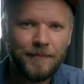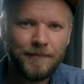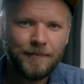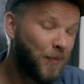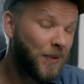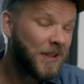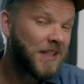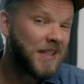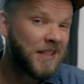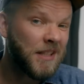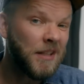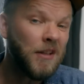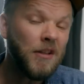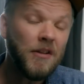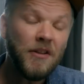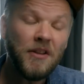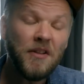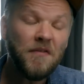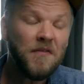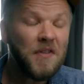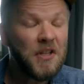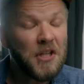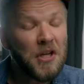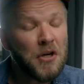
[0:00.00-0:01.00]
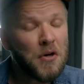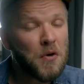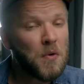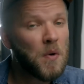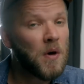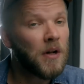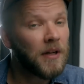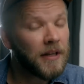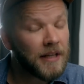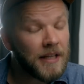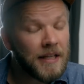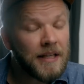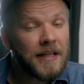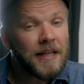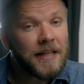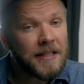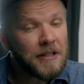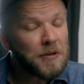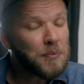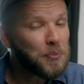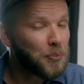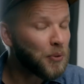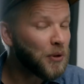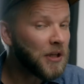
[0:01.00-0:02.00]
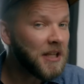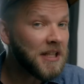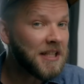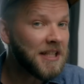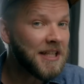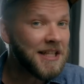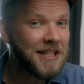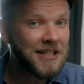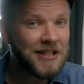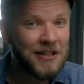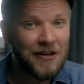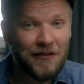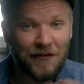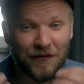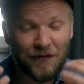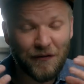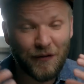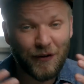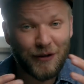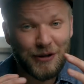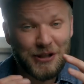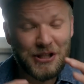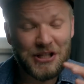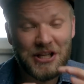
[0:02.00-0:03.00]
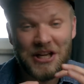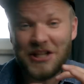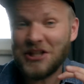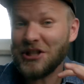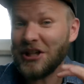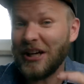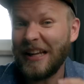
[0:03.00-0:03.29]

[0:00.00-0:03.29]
But still, the video quality is pretty decent for such